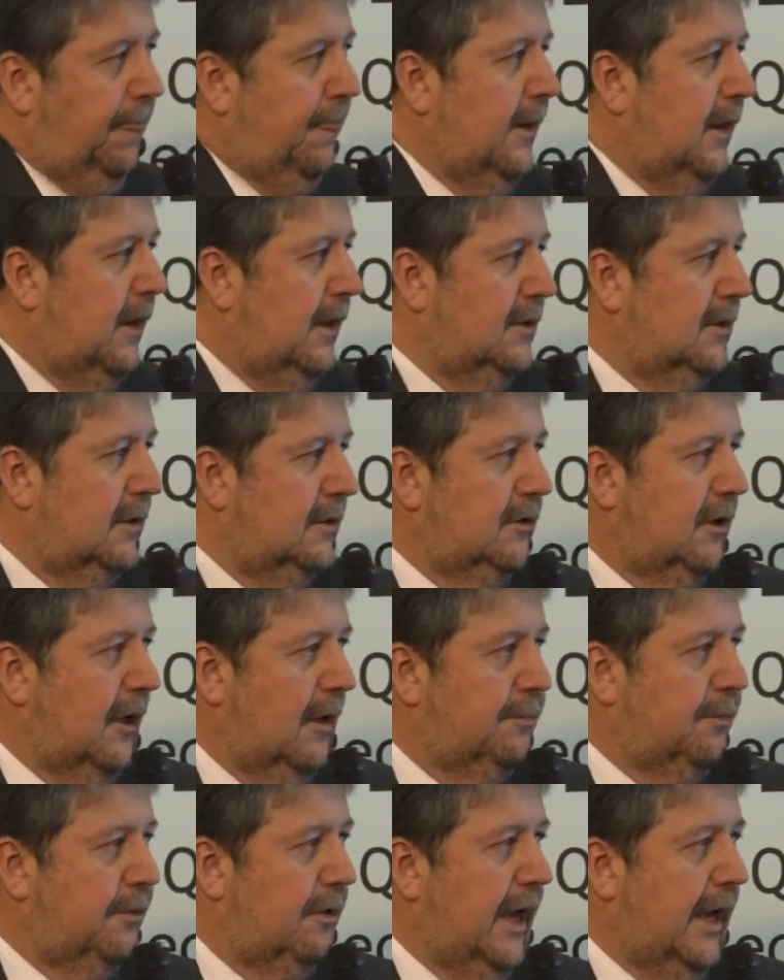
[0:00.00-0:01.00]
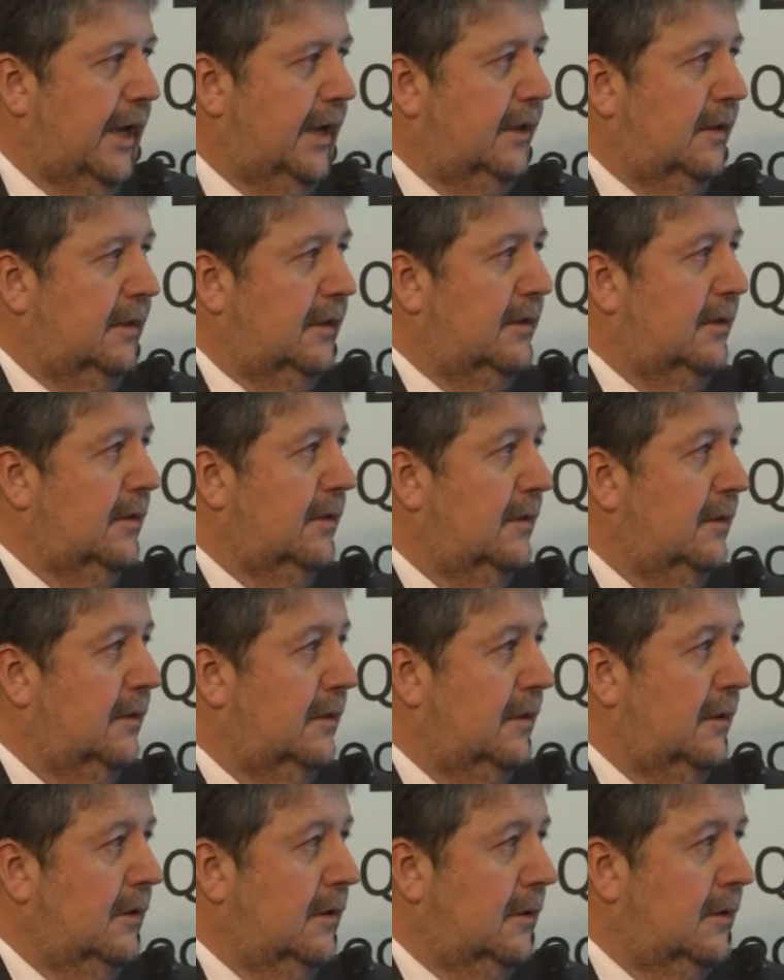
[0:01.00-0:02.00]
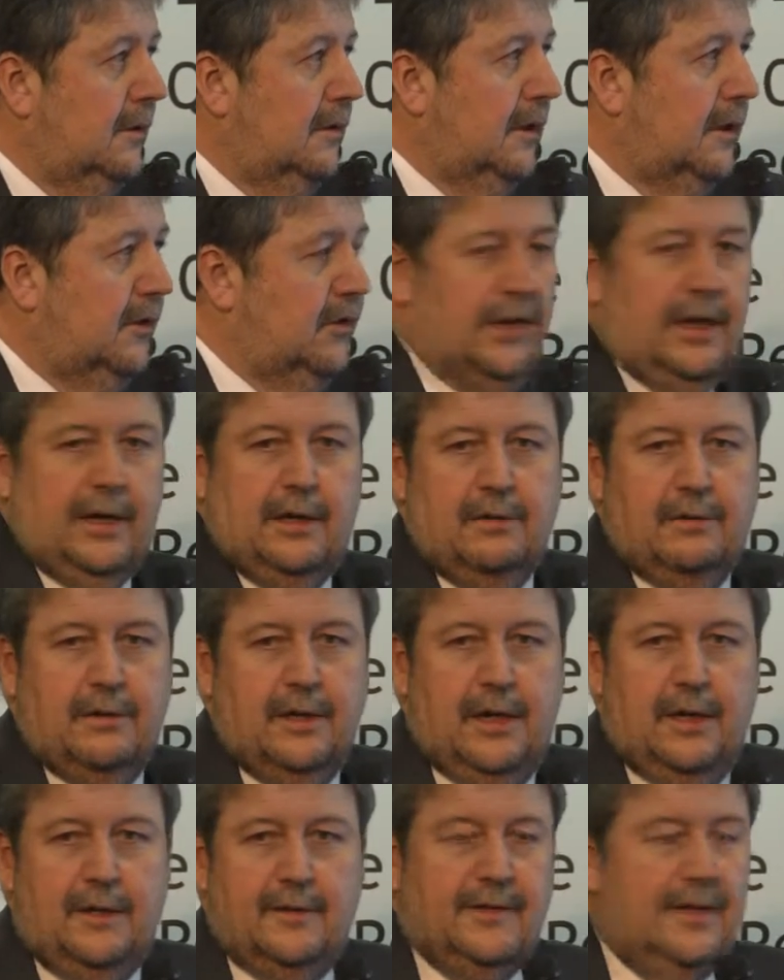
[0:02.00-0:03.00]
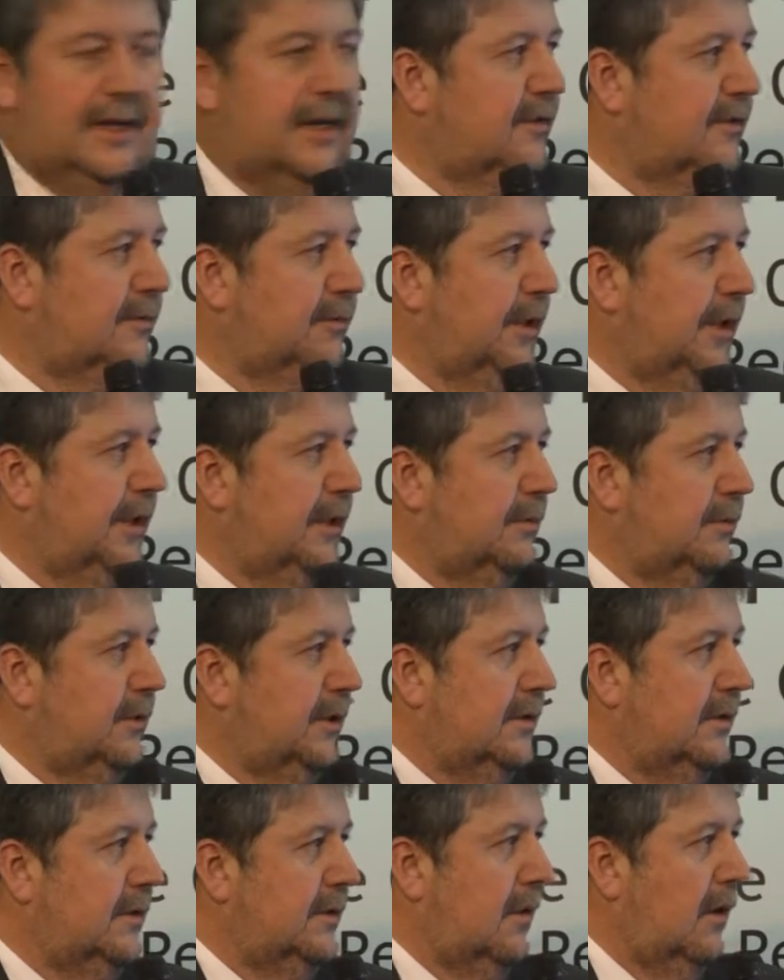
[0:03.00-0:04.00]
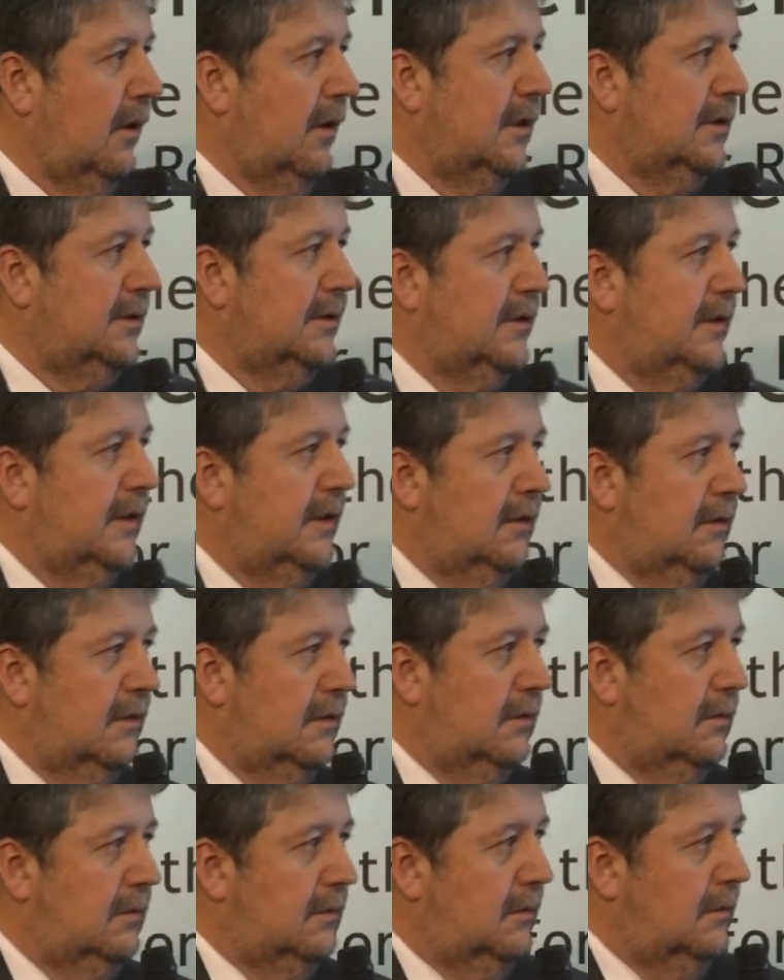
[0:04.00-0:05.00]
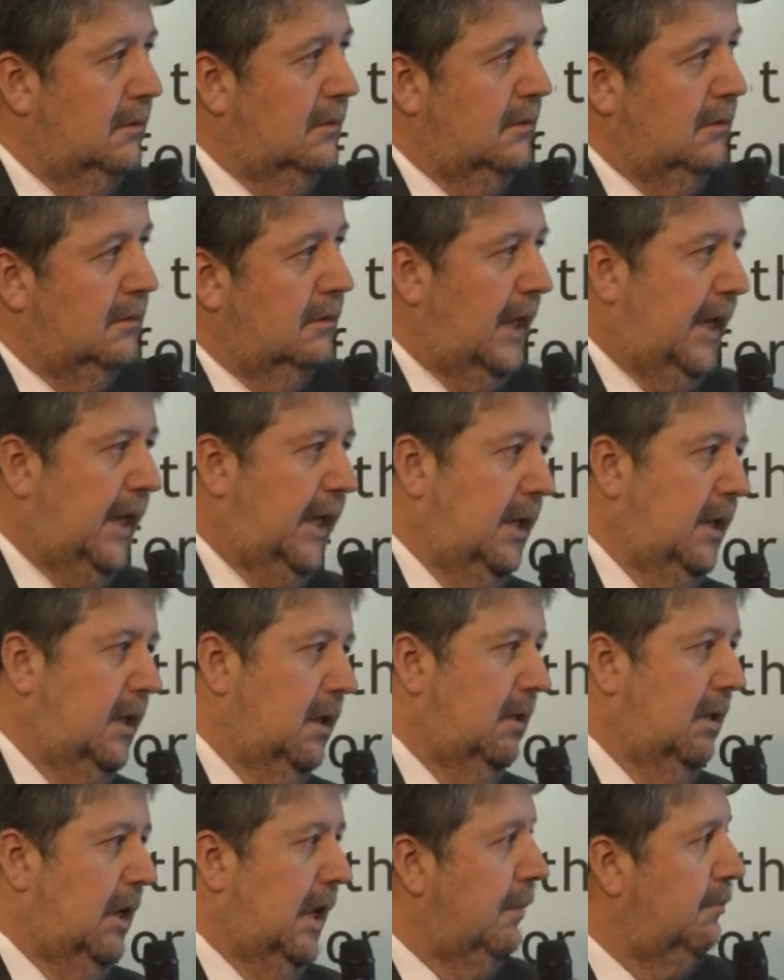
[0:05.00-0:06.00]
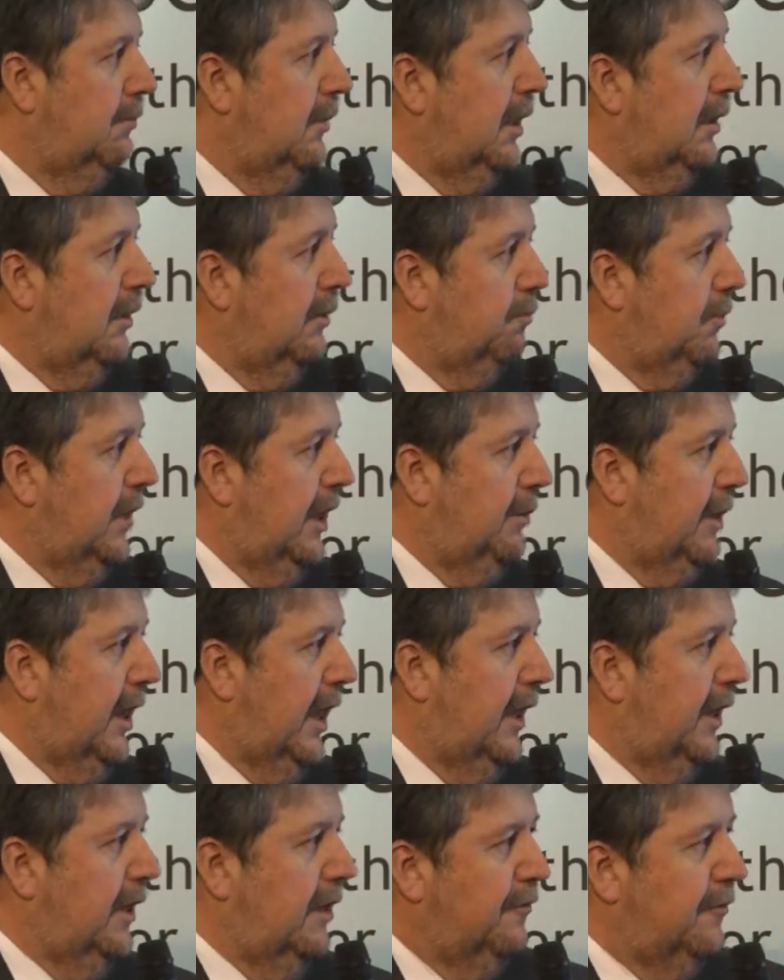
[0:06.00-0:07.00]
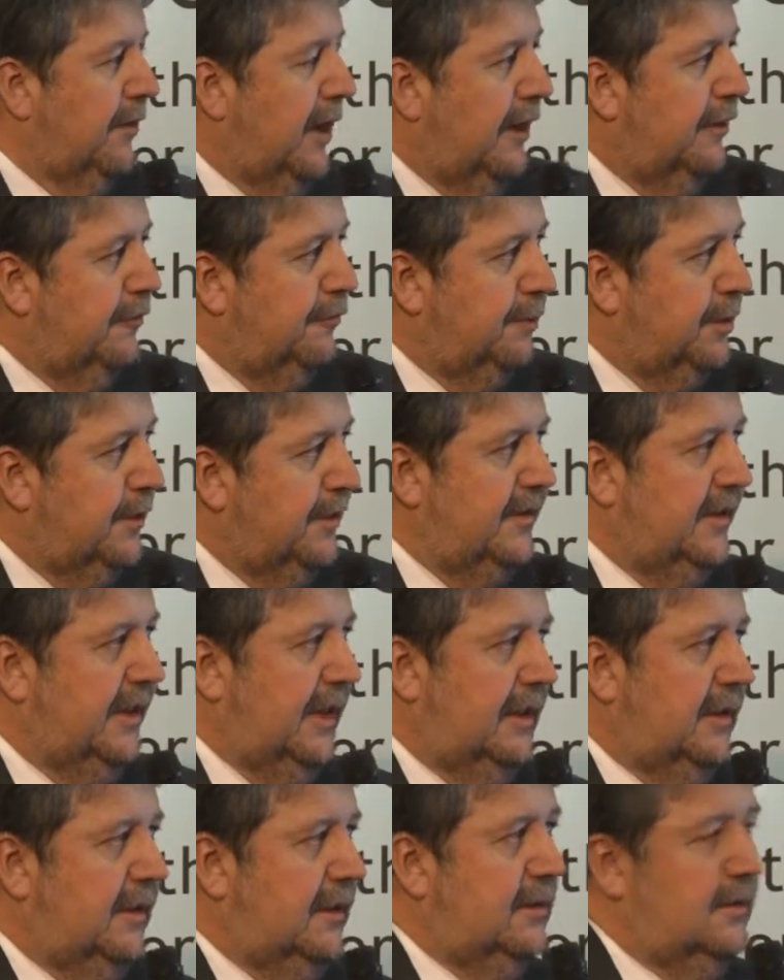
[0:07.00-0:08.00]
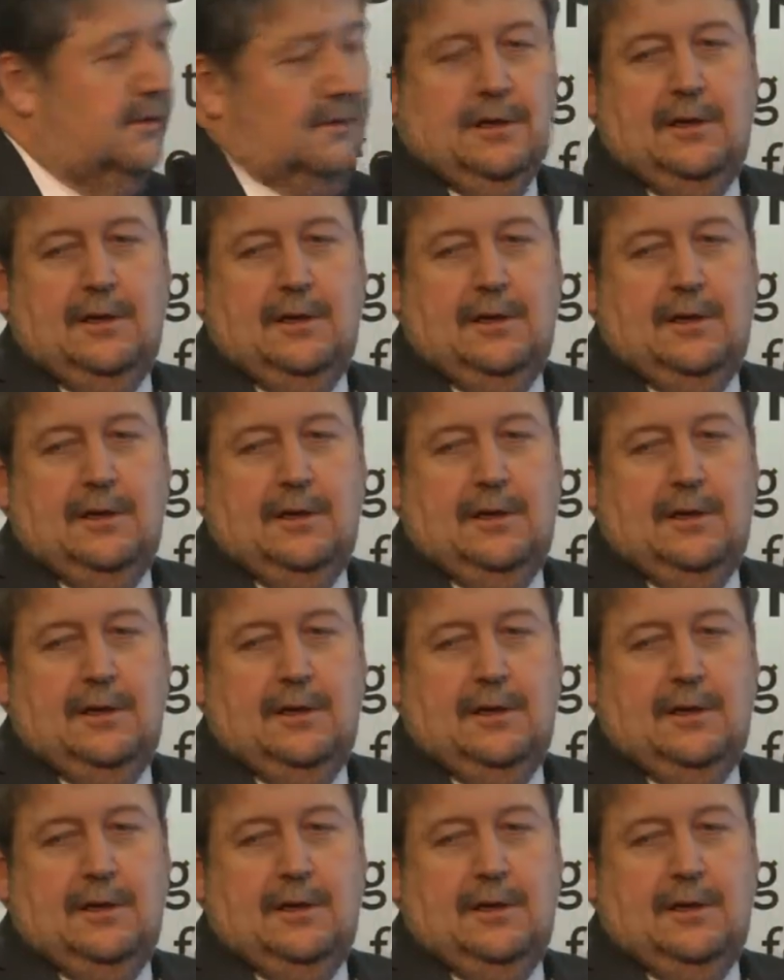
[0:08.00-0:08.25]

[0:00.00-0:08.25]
on the top right, the general assessment with also 80, maybe 85%